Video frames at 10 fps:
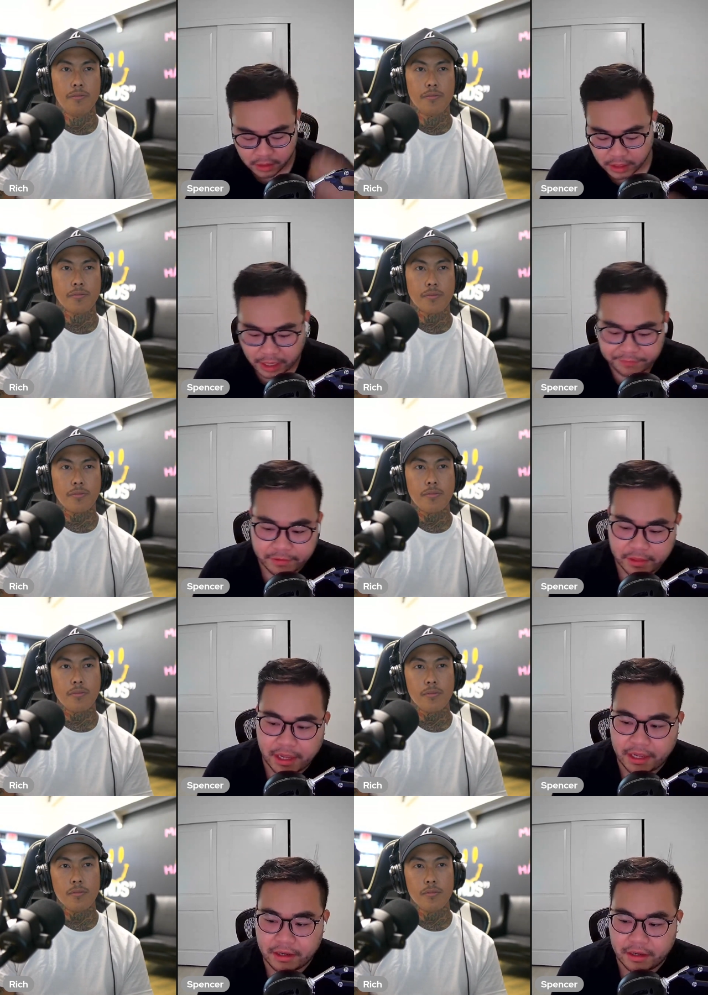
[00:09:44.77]
Speaker 1: After
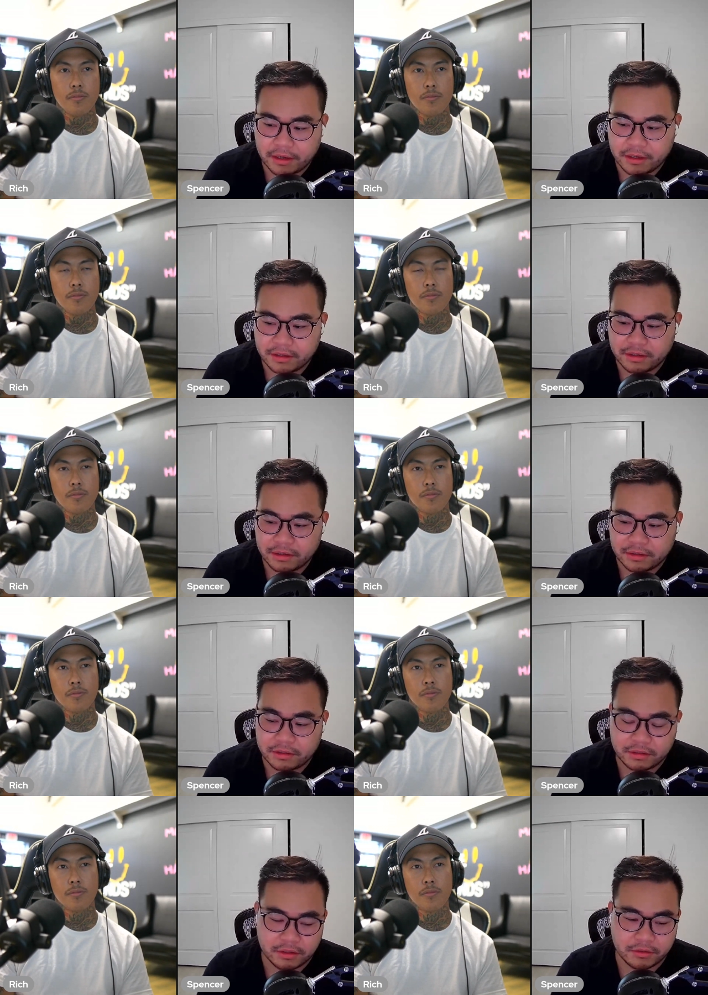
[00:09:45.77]
that,
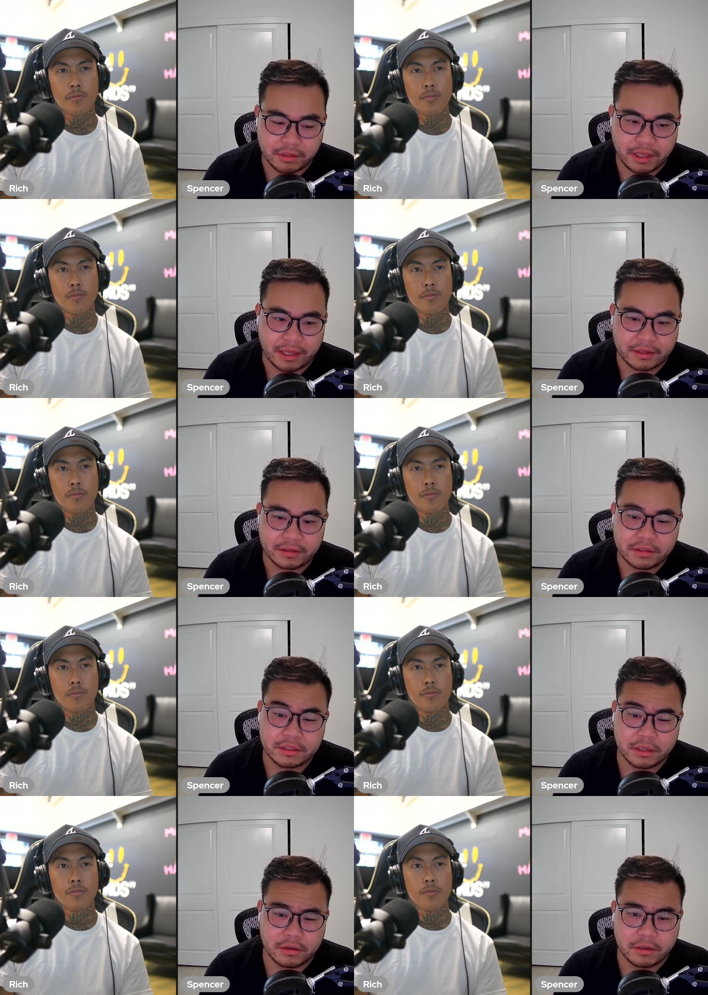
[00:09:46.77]
dude, yeah.
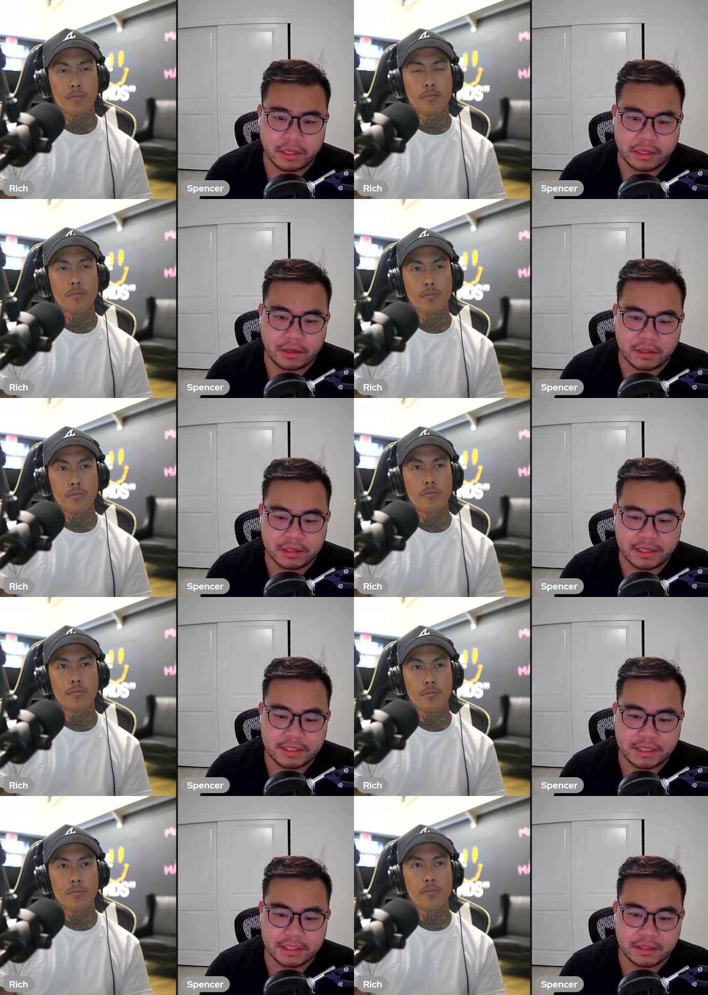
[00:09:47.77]
So in holiday
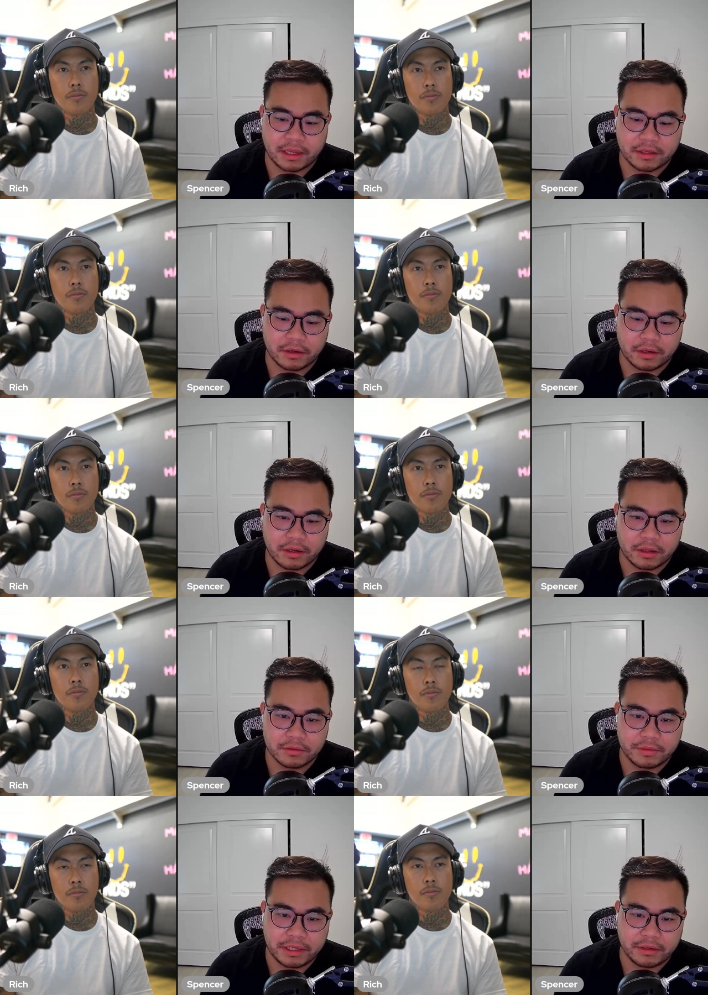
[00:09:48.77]
season, like during
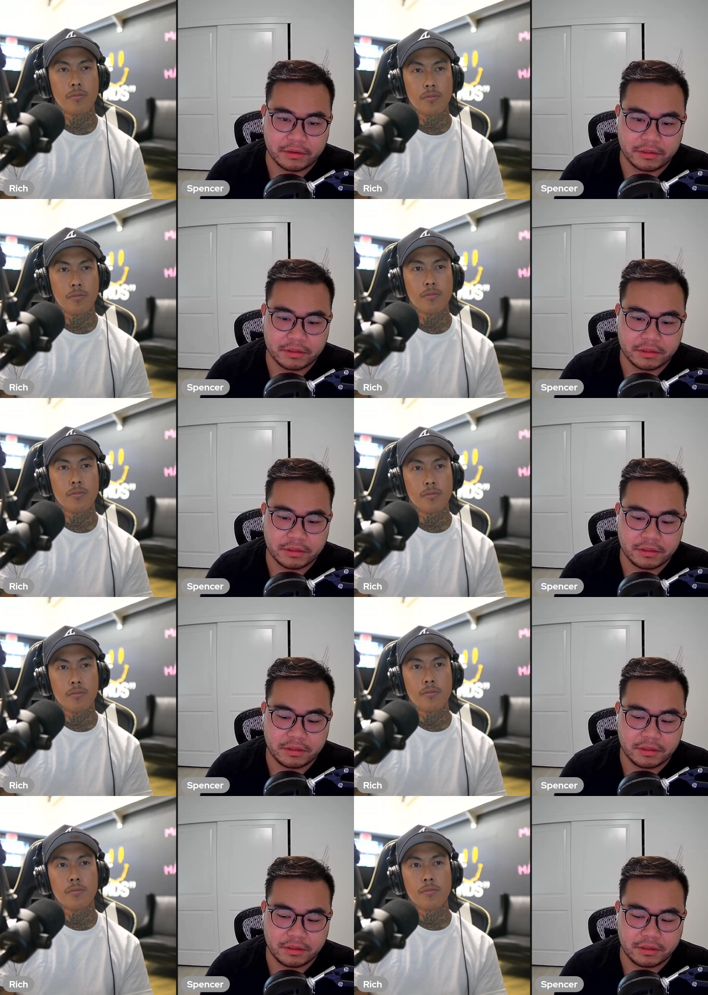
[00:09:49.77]
Halloween,
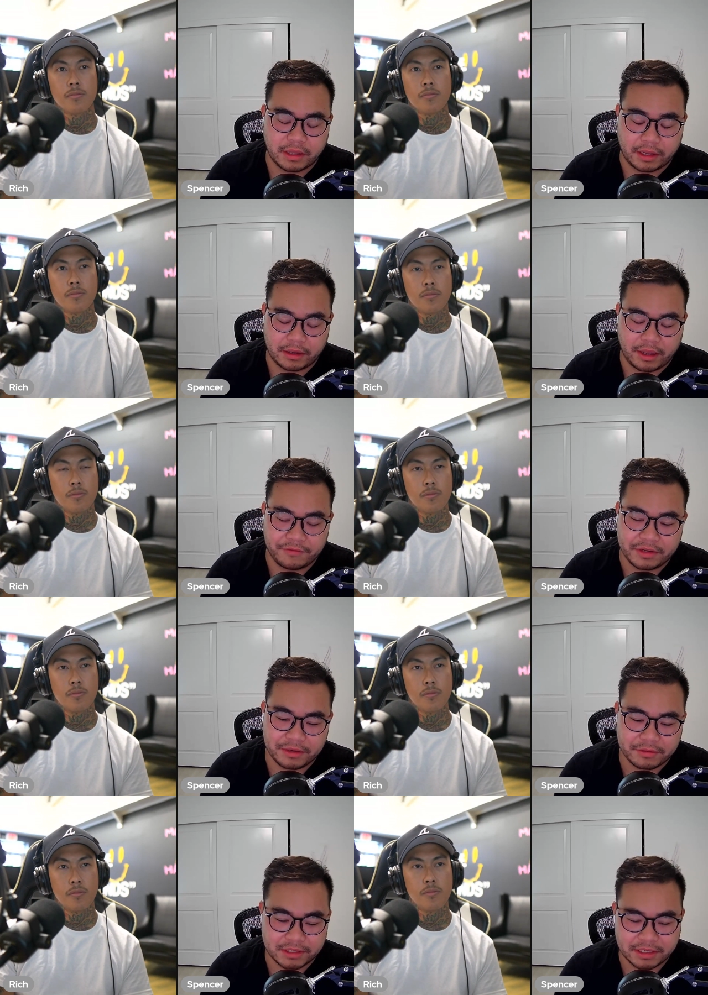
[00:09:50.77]
like everything
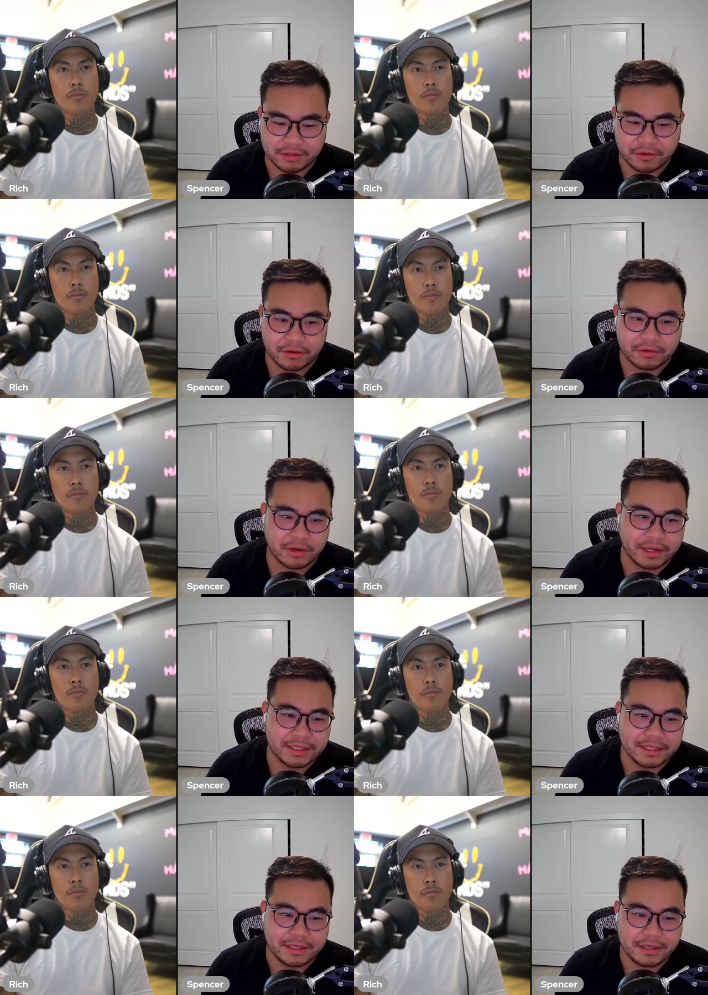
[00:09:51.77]
was just going
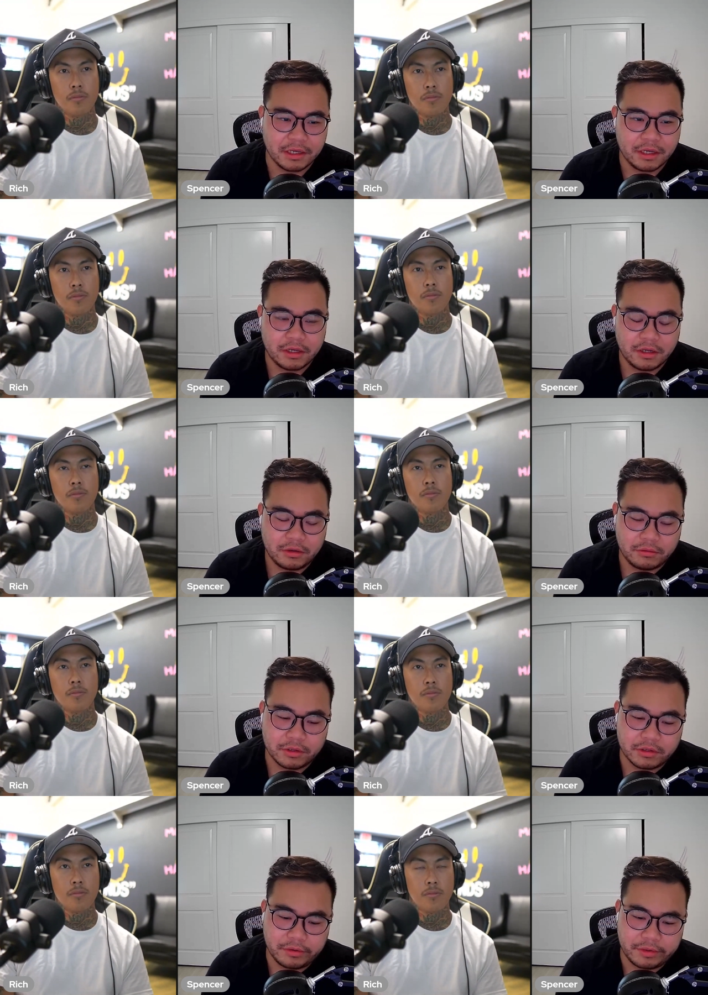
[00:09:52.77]
crazy. We
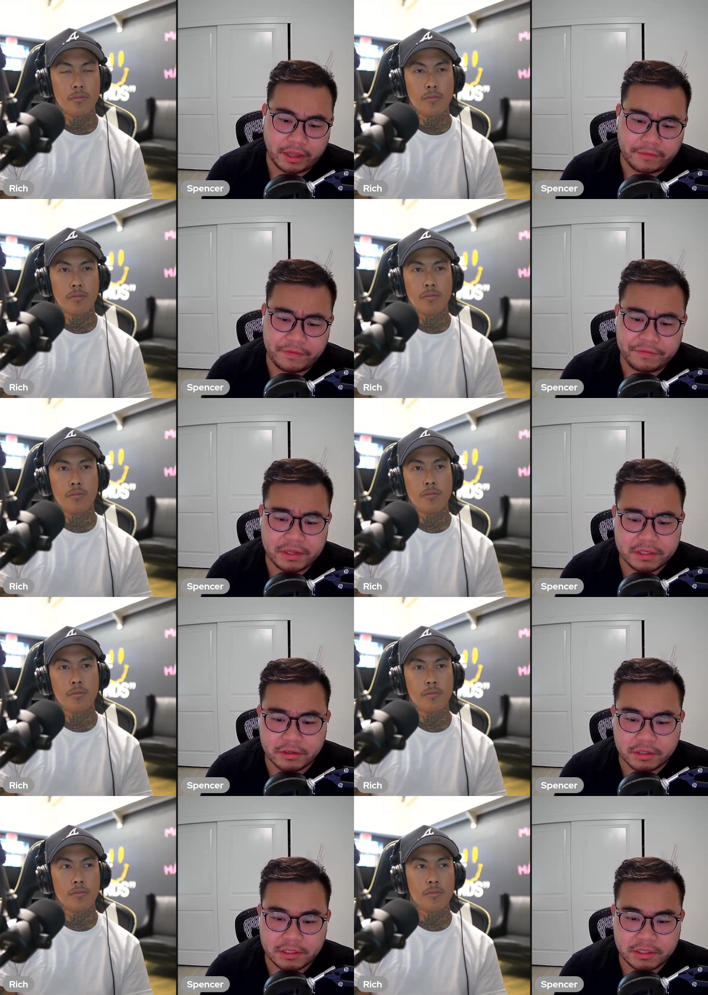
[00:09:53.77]
were doing like 50
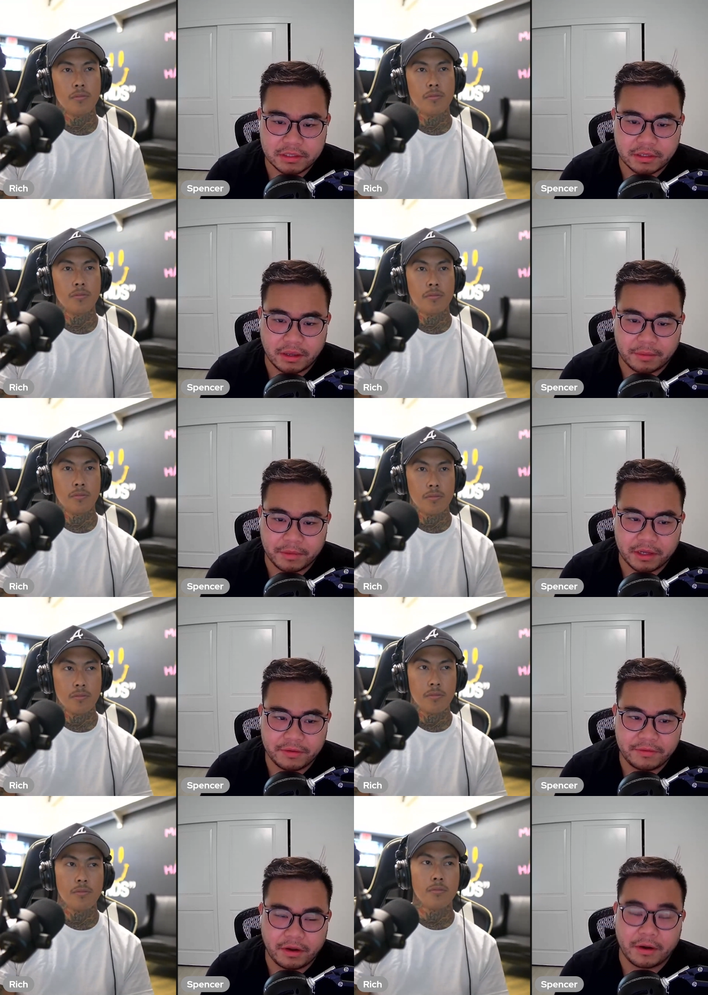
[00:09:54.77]
shirts a
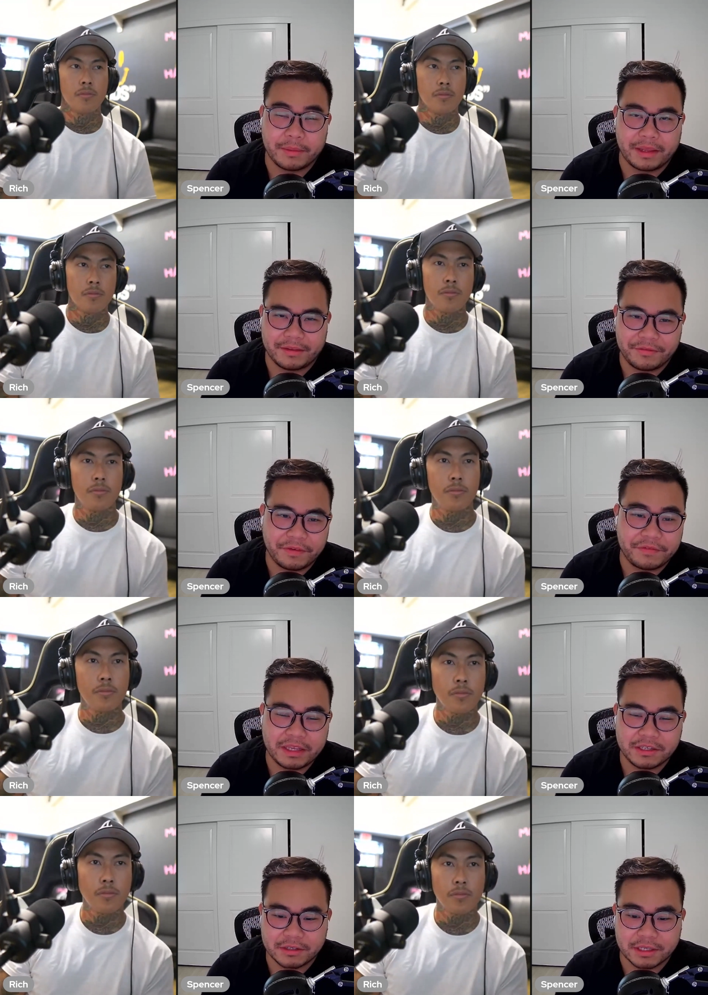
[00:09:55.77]
month, or I mean 50
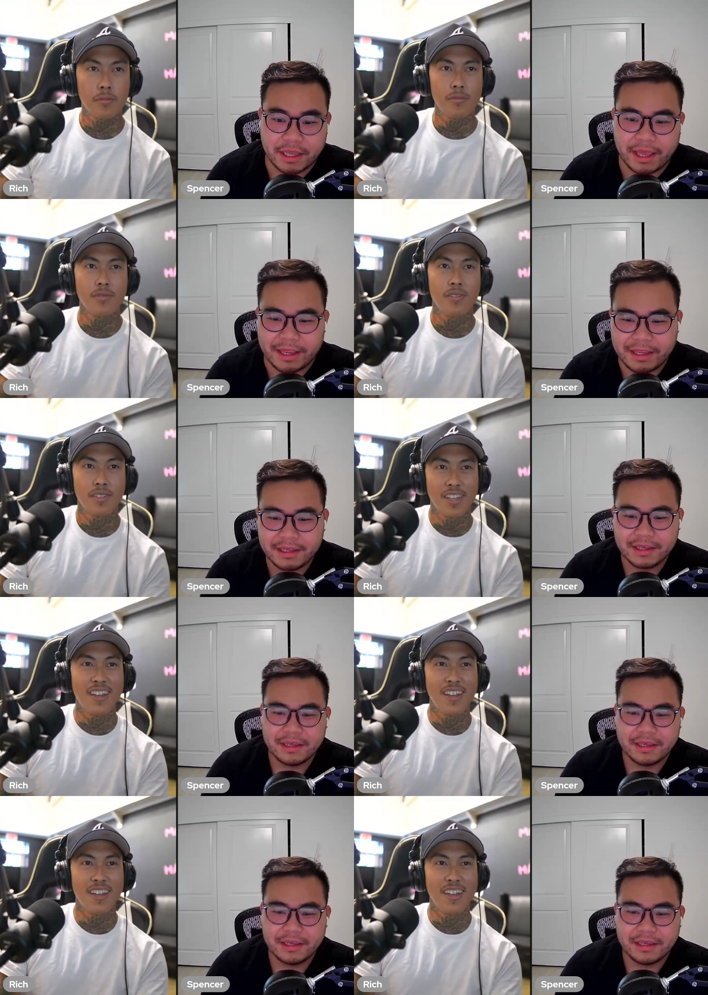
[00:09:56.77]
shirts a day.